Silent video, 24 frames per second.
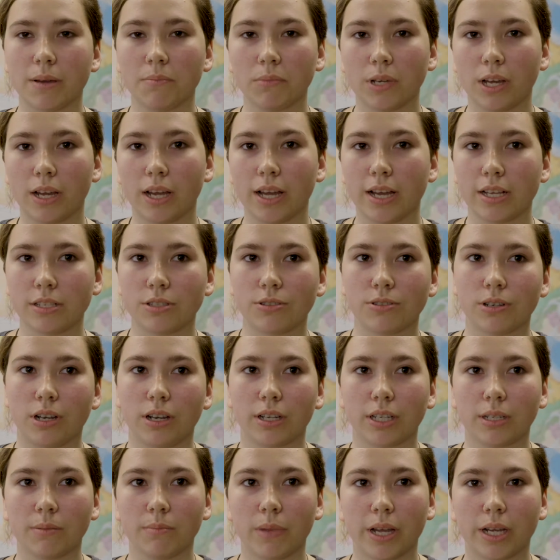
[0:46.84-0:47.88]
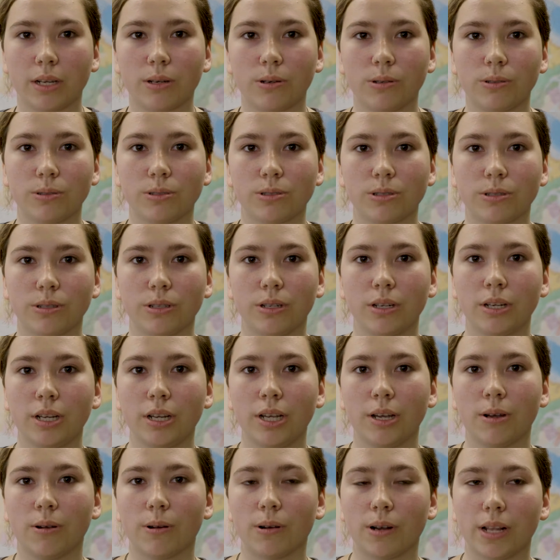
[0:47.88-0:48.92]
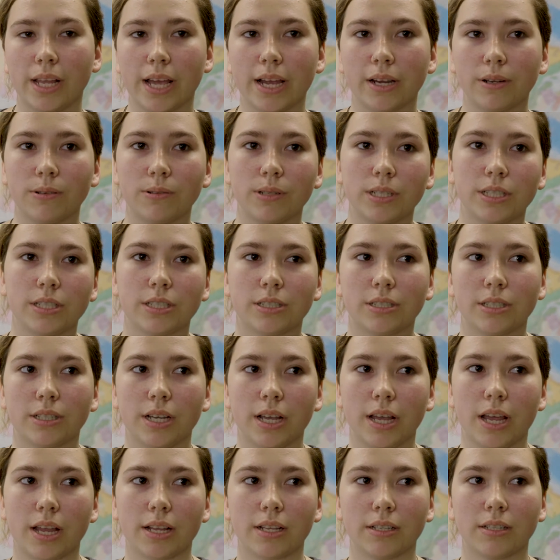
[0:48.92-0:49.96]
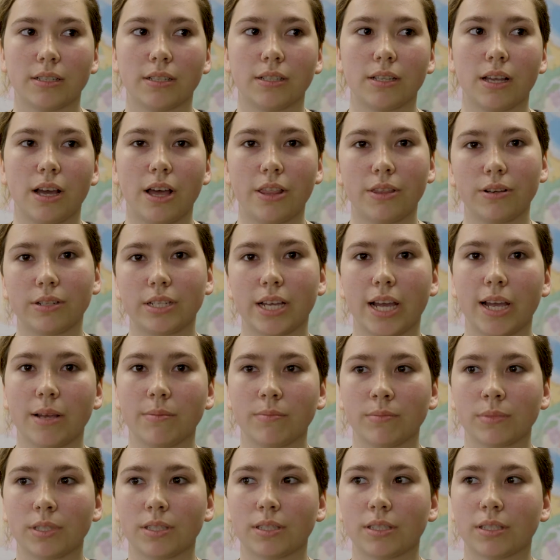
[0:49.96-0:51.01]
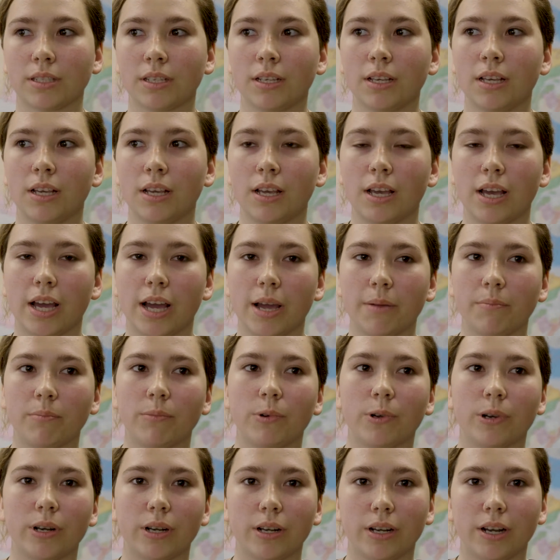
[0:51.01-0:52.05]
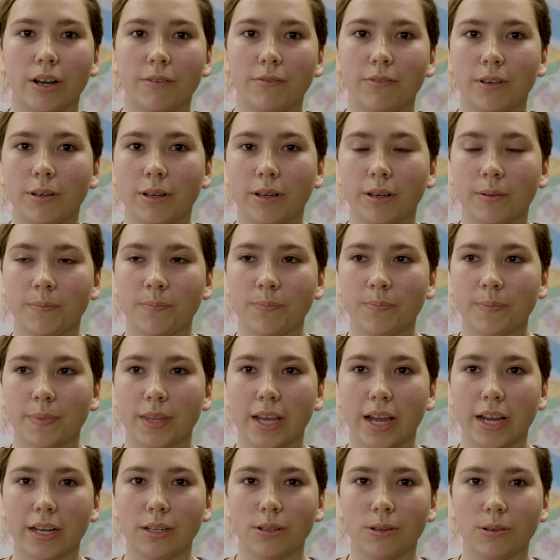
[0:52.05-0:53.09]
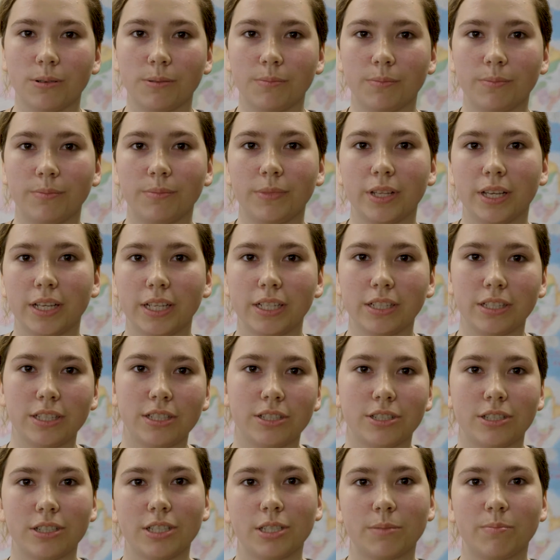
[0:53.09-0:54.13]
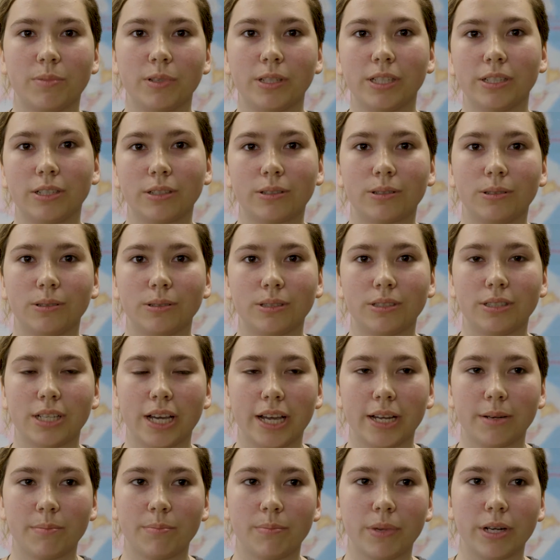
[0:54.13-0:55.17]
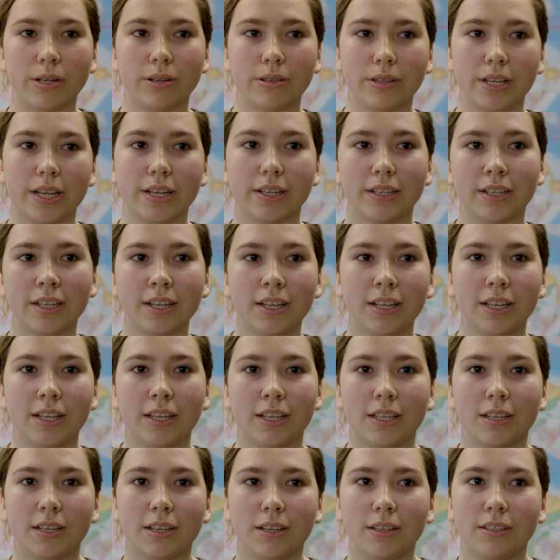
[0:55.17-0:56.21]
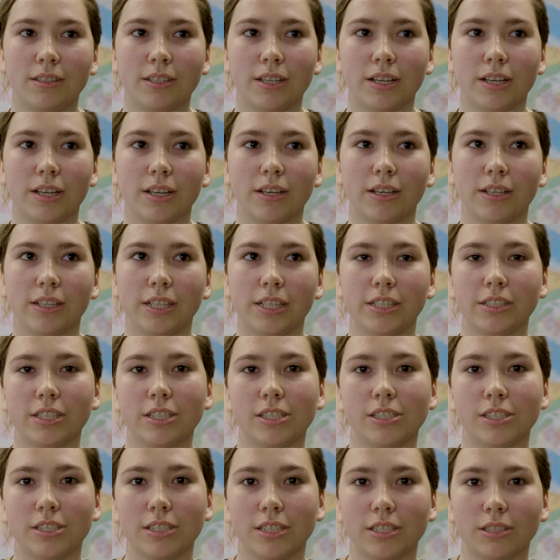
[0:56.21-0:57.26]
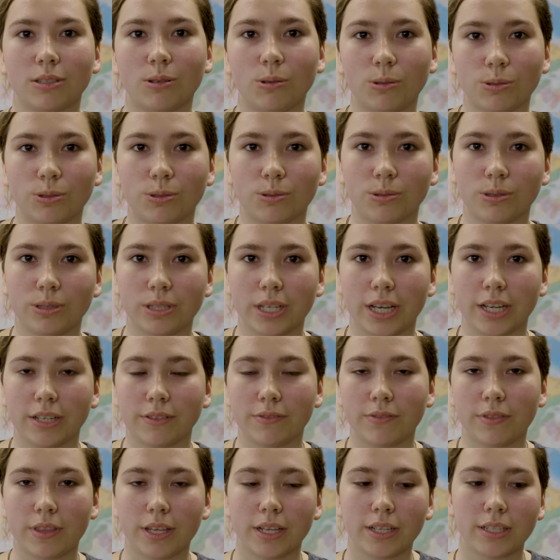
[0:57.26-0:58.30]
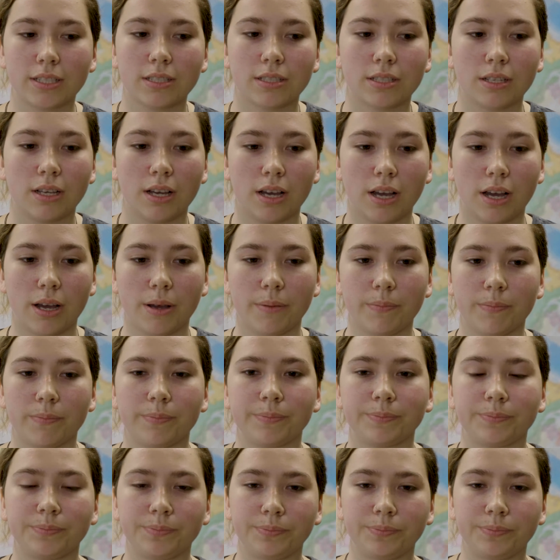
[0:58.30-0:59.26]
I'm not as strong in my culture or language, and other times I'm more of a I know the indigenous political side better than the indigenous cultural side of things. Um,